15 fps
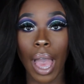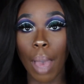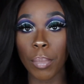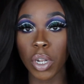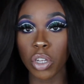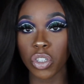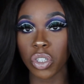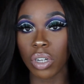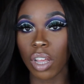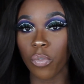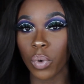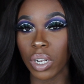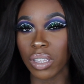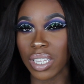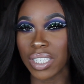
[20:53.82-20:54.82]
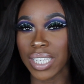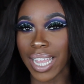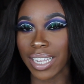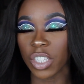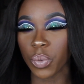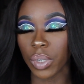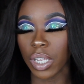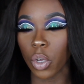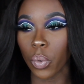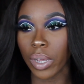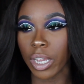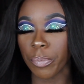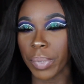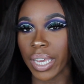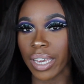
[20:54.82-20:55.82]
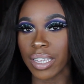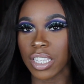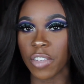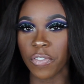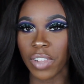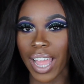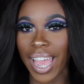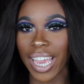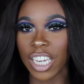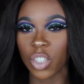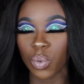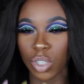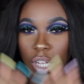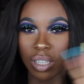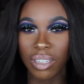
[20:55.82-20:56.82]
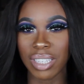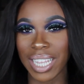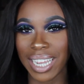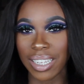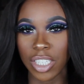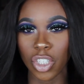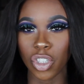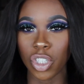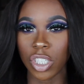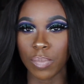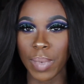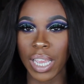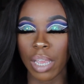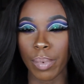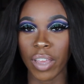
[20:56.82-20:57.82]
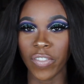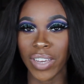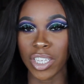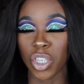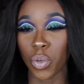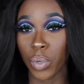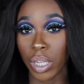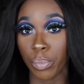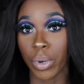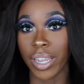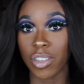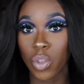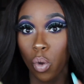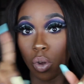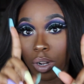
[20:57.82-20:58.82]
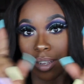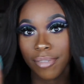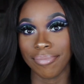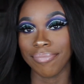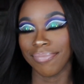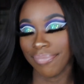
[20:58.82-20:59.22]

I'm gonna turn off one of these lights really quick because the flash with all these lights is just making my face look really bright. So hold on.